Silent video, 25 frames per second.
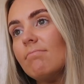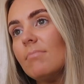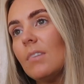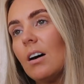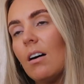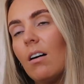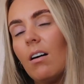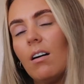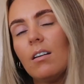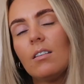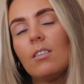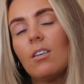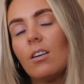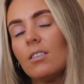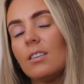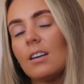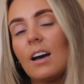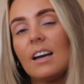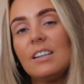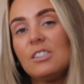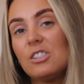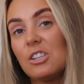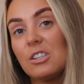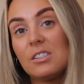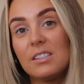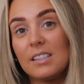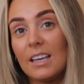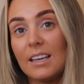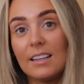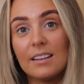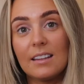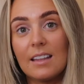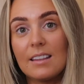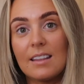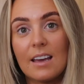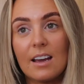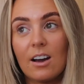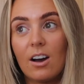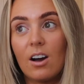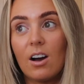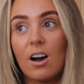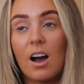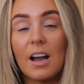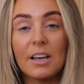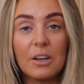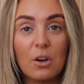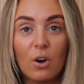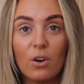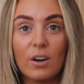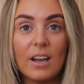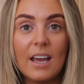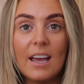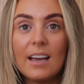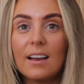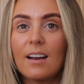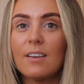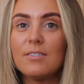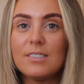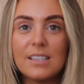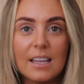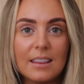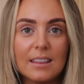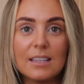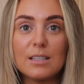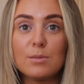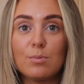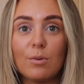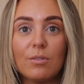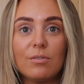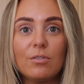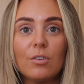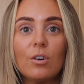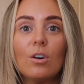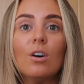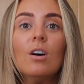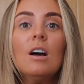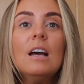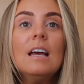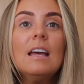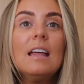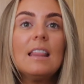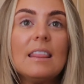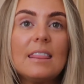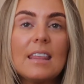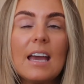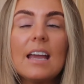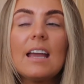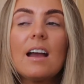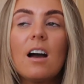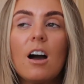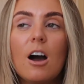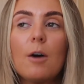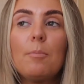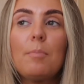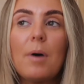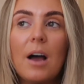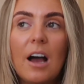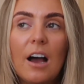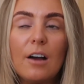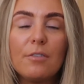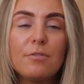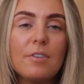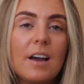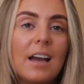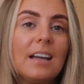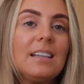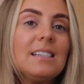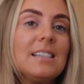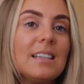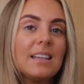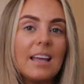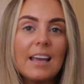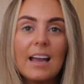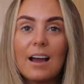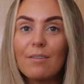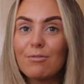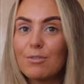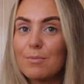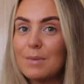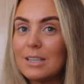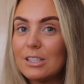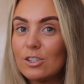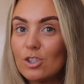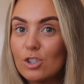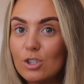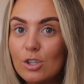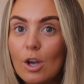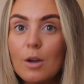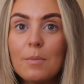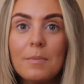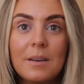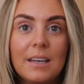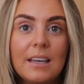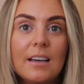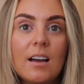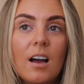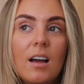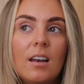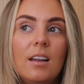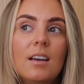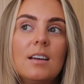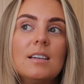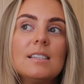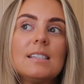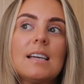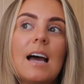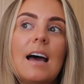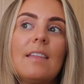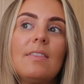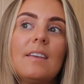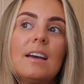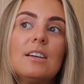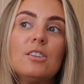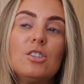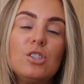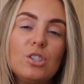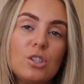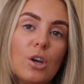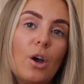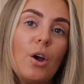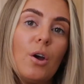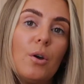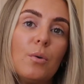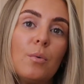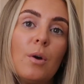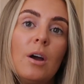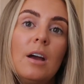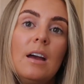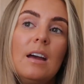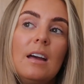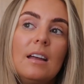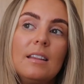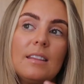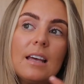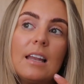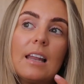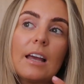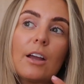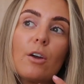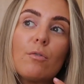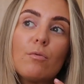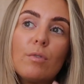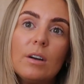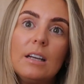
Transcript: oh god, I just think that they are iconic. I've said this before. They are perfect. They have them in so many colours and they're like a